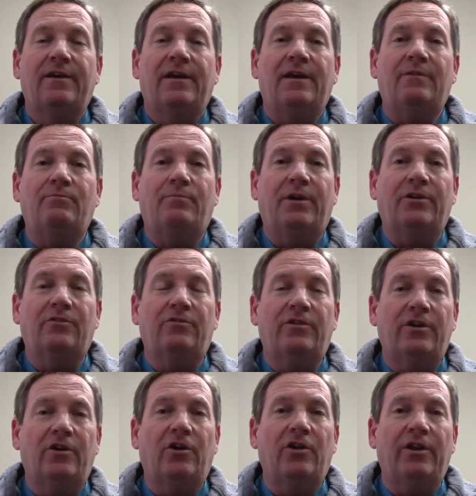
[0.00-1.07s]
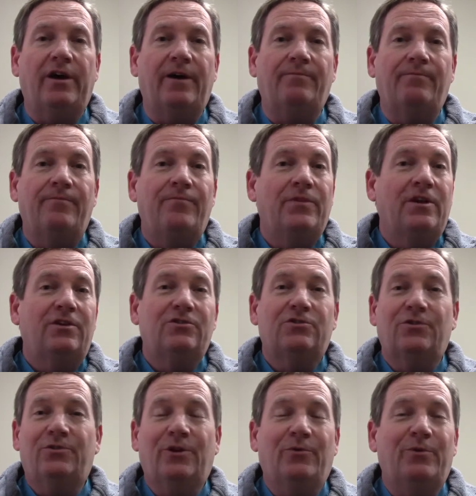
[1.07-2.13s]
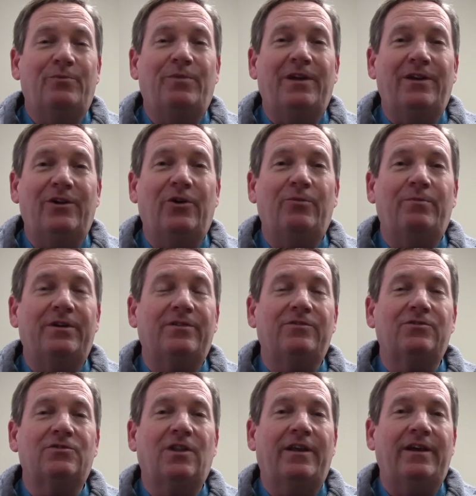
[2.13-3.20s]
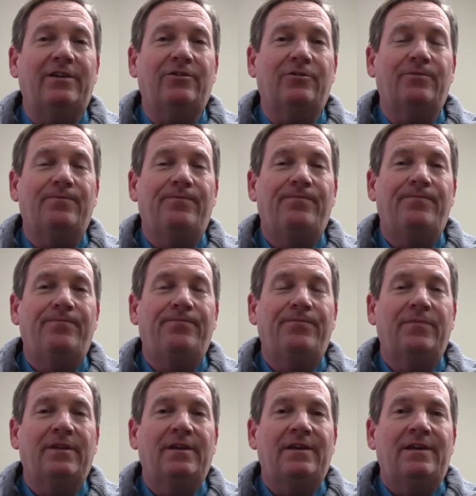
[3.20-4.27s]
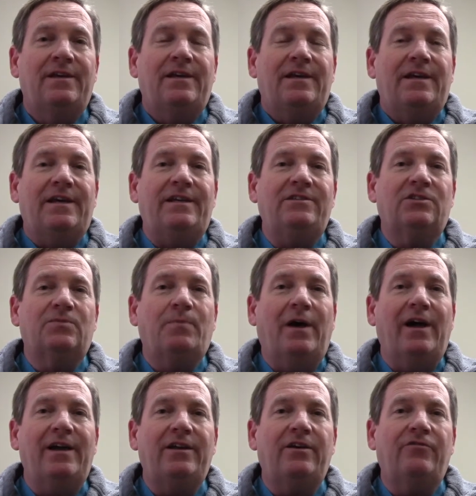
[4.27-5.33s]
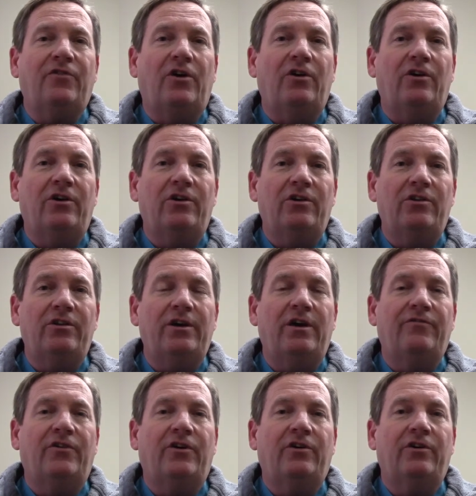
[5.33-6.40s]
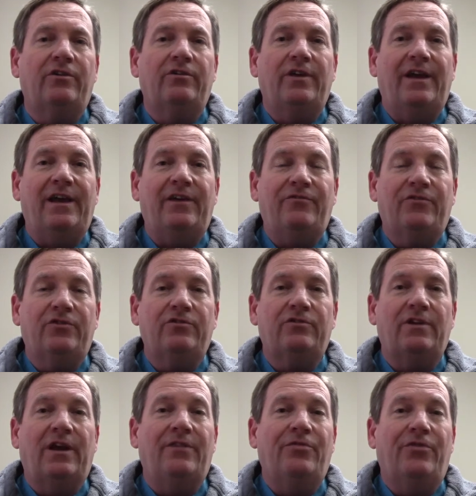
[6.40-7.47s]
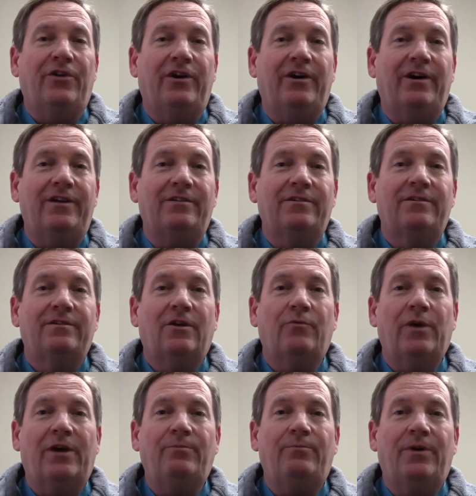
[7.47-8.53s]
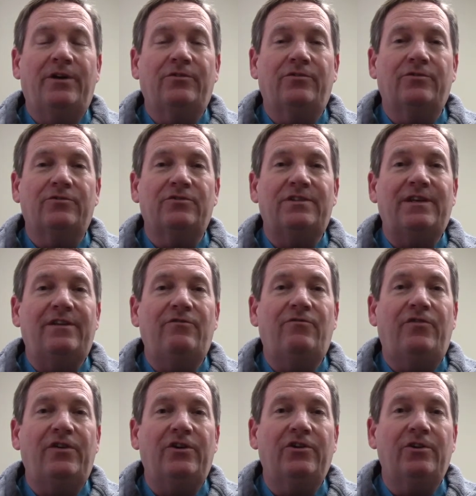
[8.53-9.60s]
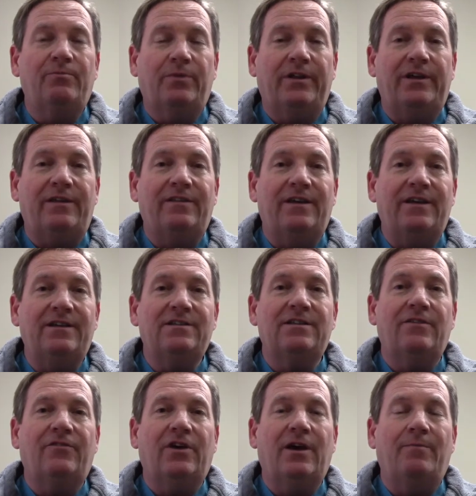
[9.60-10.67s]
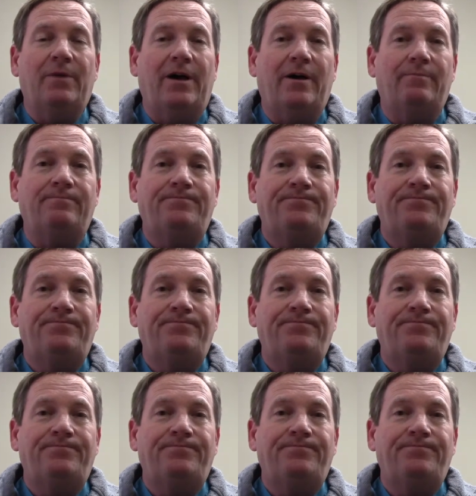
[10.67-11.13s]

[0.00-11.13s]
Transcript: and bundled it all up so there would be no bills later. In spite of all of our effort and thought around bundles, invariably things have come up.